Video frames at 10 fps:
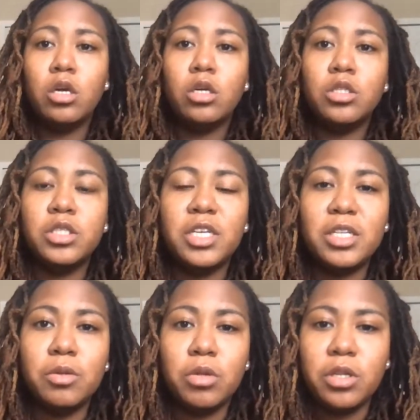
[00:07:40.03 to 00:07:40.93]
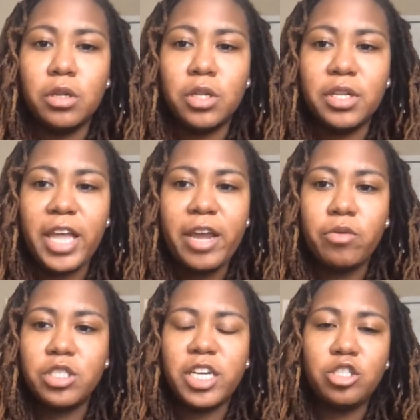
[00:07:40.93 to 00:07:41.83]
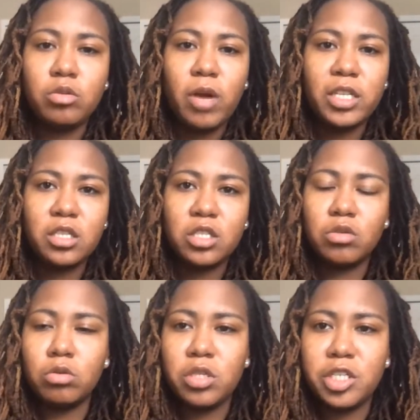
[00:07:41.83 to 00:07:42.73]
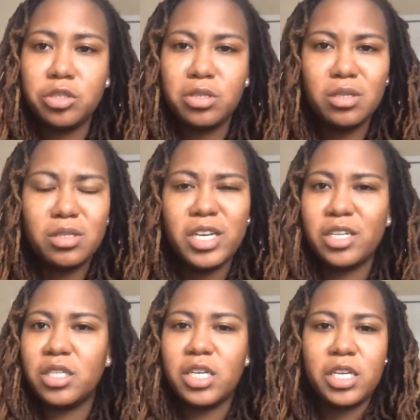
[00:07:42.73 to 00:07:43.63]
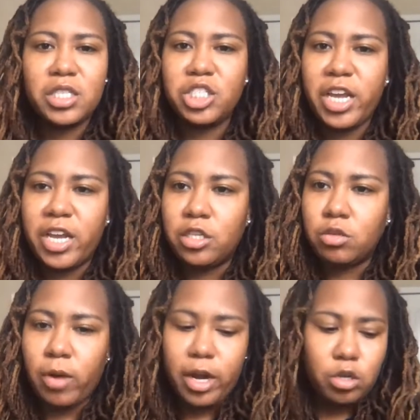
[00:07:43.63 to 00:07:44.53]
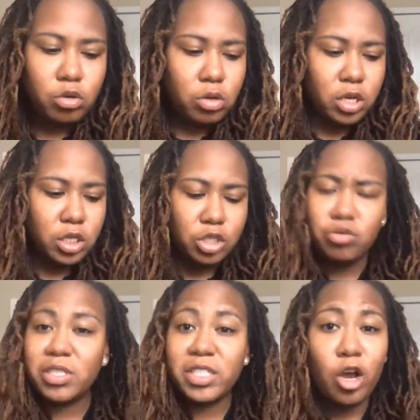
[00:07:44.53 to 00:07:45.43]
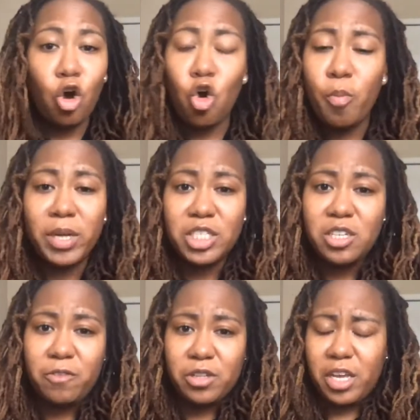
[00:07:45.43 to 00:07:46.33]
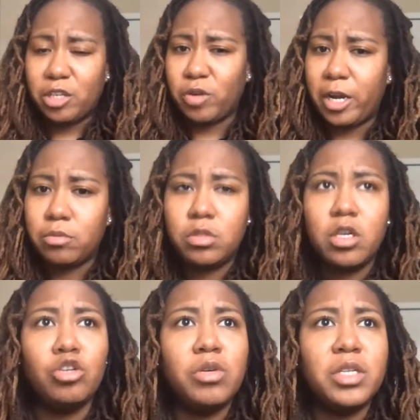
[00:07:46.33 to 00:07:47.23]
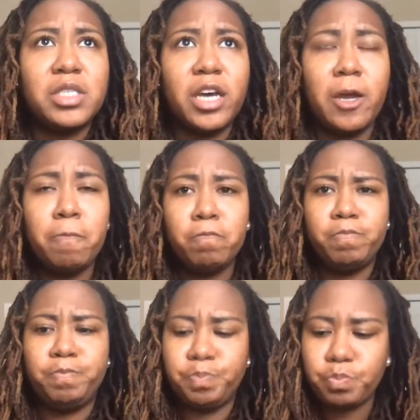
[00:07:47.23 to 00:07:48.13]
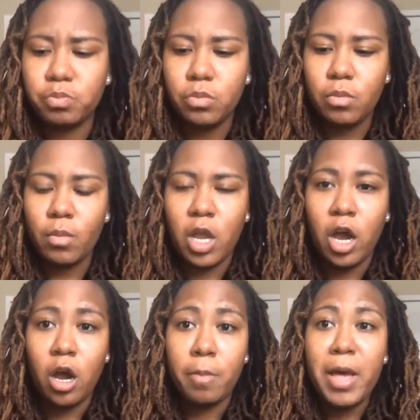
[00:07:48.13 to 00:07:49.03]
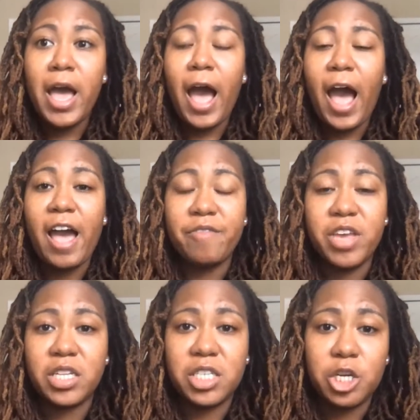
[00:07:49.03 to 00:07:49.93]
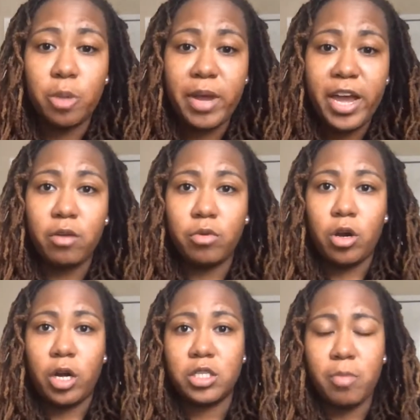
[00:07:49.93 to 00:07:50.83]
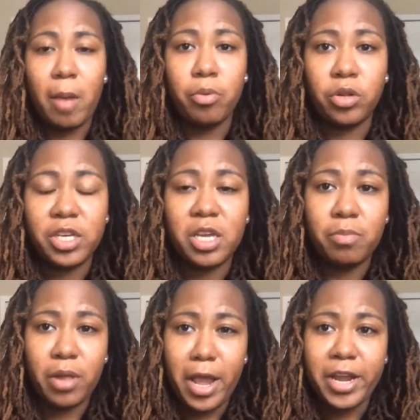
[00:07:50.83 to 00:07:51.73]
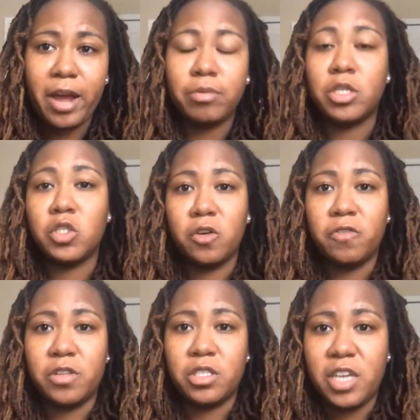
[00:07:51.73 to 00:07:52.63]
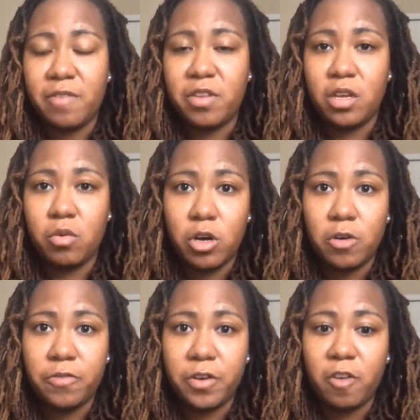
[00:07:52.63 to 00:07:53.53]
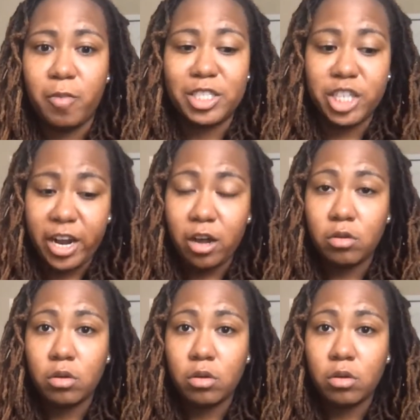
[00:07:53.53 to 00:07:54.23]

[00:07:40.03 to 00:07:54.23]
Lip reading: the language that you write to the school district, there it could change, right? You can say a whole bunch of different things, right? So you can say, I have yet to hear back regards to my bullying complaint, and I'm concerned for the safety and welfare of my child.